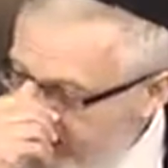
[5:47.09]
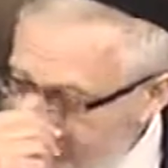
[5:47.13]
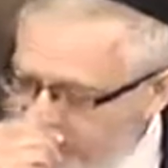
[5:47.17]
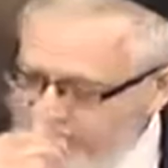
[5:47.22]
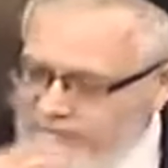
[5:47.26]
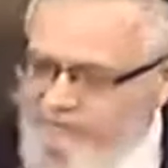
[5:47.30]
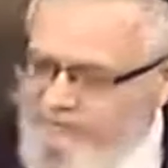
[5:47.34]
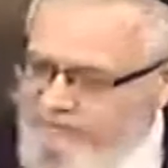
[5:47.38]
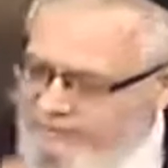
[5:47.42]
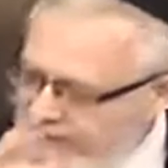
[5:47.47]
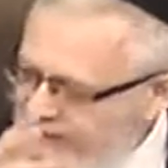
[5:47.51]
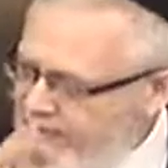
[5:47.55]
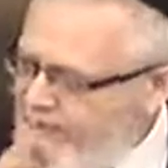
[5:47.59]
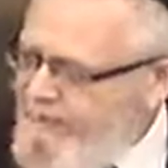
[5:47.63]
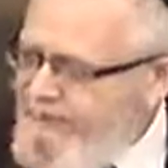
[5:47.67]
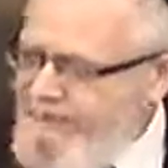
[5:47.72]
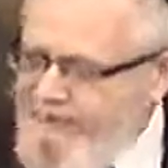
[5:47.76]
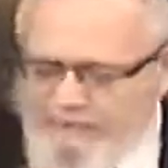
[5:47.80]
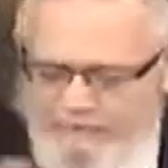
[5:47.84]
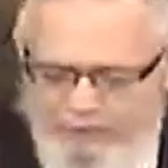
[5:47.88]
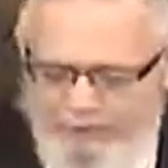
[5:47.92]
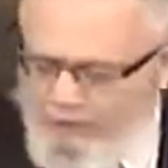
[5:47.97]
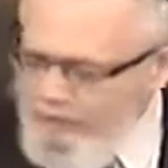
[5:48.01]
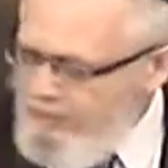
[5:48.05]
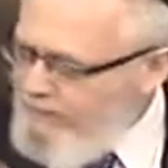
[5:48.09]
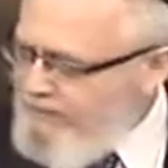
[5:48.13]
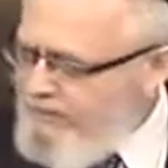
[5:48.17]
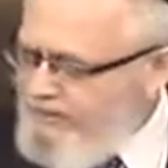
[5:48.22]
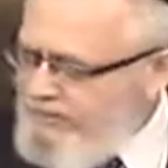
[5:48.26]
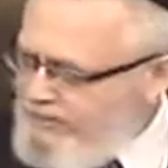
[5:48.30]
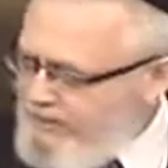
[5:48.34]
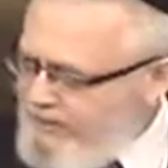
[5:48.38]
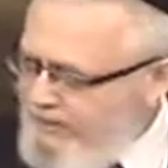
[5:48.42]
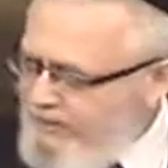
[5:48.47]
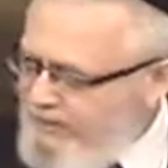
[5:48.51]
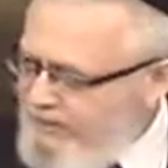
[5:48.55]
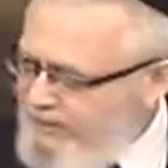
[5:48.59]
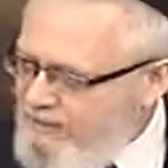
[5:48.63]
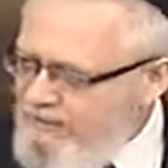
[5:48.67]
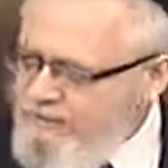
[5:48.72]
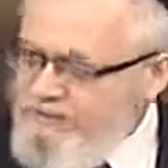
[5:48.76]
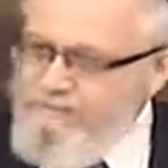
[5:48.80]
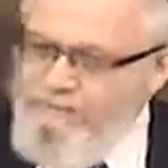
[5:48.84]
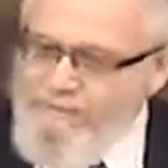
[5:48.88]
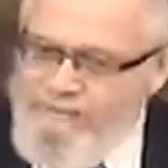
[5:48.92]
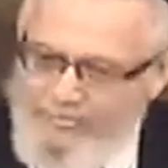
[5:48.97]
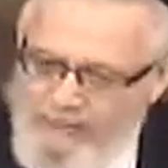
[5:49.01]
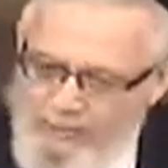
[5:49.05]
If, they, if you want to be studying,
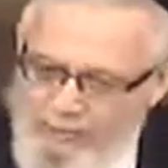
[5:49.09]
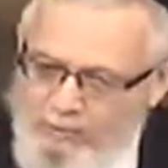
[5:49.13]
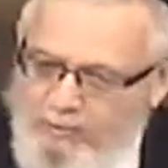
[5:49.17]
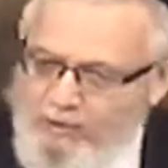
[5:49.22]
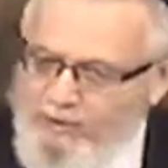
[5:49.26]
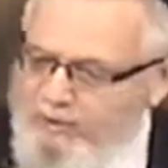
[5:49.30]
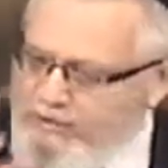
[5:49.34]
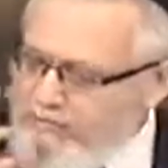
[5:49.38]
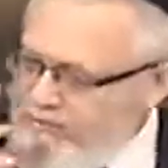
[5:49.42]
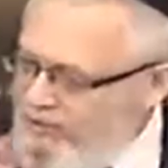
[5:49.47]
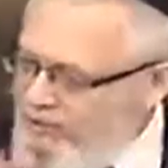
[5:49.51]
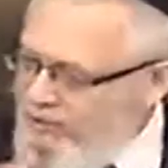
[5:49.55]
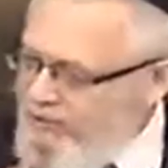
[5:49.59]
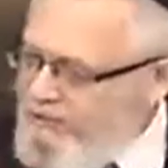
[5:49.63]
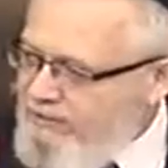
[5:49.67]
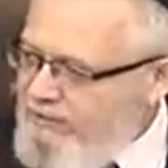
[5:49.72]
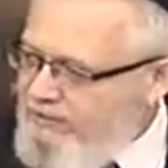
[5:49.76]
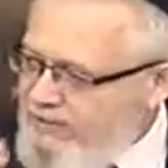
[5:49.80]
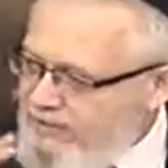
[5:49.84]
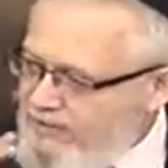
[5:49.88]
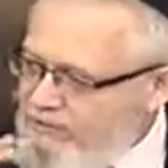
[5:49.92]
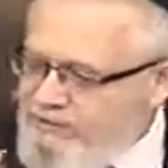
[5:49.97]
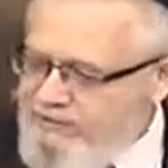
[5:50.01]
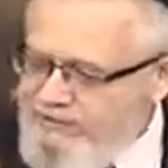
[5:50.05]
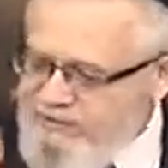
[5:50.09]
you want to admire nature,